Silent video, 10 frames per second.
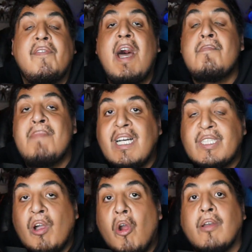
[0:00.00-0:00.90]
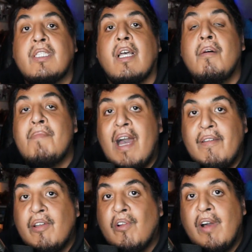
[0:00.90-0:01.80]
if not best, arcs of
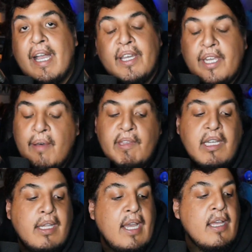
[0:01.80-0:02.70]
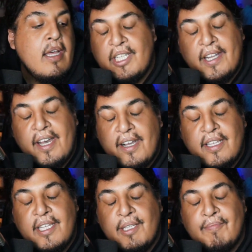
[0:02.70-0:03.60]
My Hero Academia, like
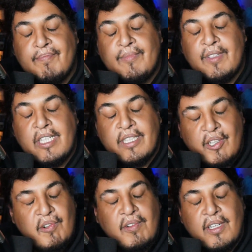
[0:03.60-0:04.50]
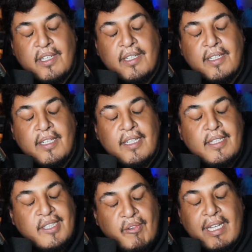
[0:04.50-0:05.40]
Shigaraki, Toga,
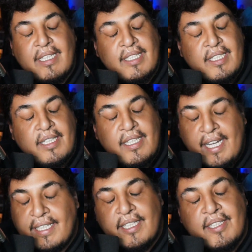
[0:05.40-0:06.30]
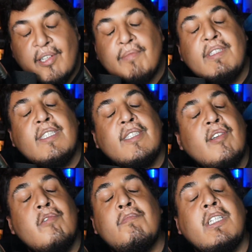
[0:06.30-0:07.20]
Twice. Y'all deserve
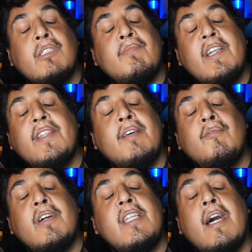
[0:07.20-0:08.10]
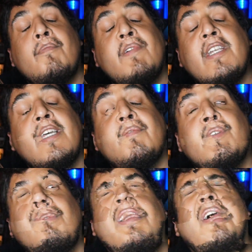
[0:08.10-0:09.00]
so much better than what y'all been
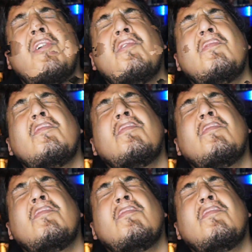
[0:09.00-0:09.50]
given. No.